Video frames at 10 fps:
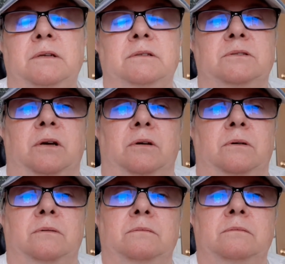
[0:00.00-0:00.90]

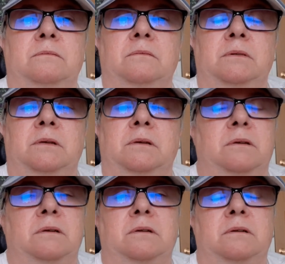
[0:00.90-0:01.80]
So
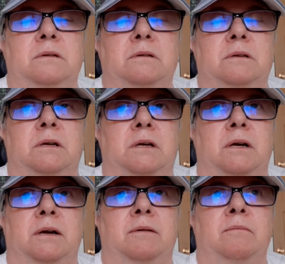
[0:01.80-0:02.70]

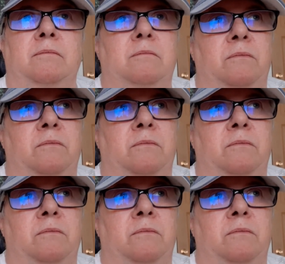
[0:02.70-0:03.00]
um,